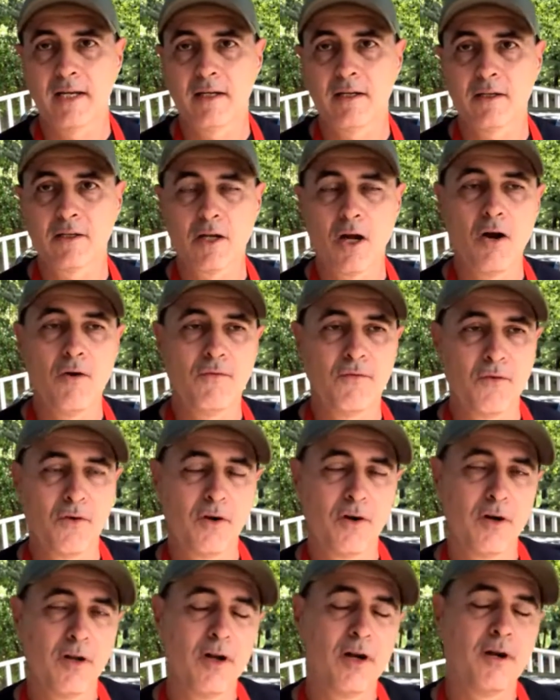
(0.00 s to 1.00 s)
go for
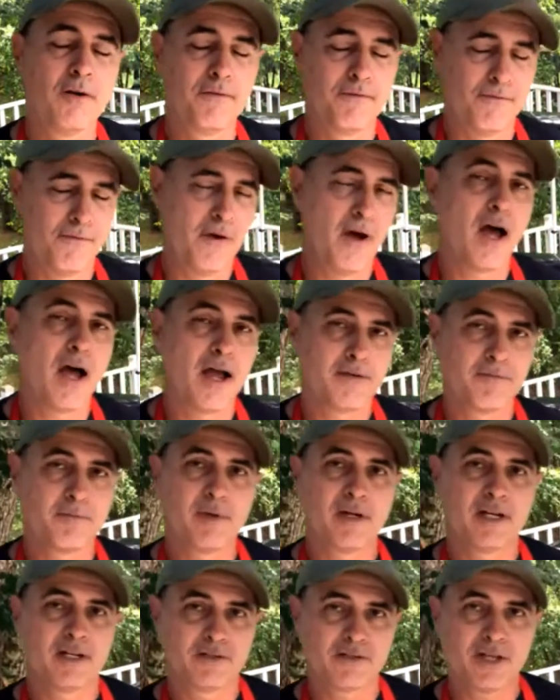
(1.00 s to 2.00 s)
another 5
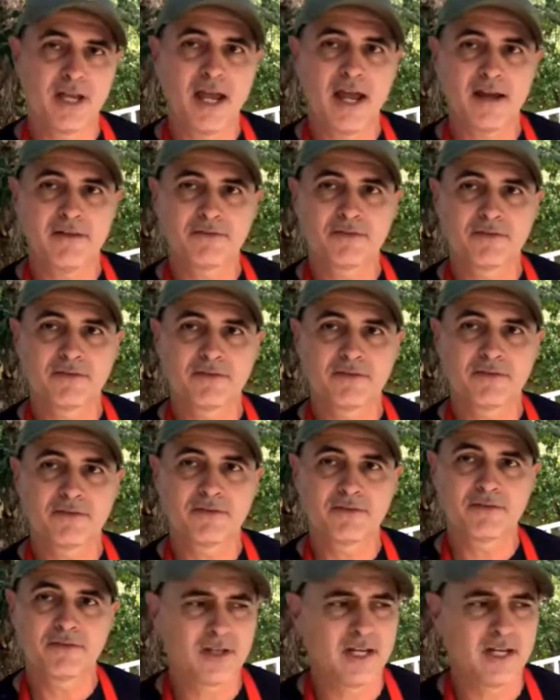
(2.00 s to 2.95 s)
minutes after that. Just like